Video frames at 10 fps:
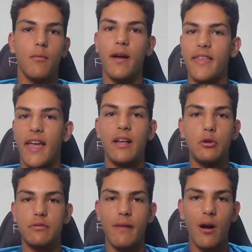where the
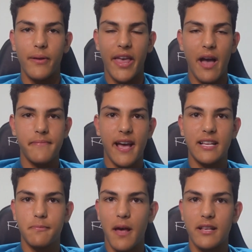Eagles-Melbourne game
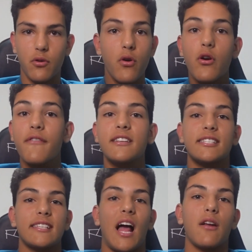takes place, or even to
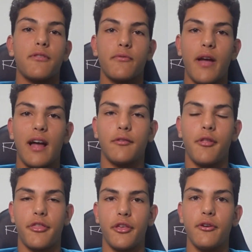start off the round
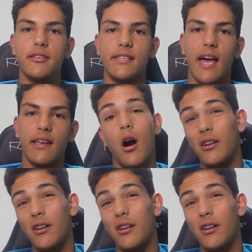on the Thursday.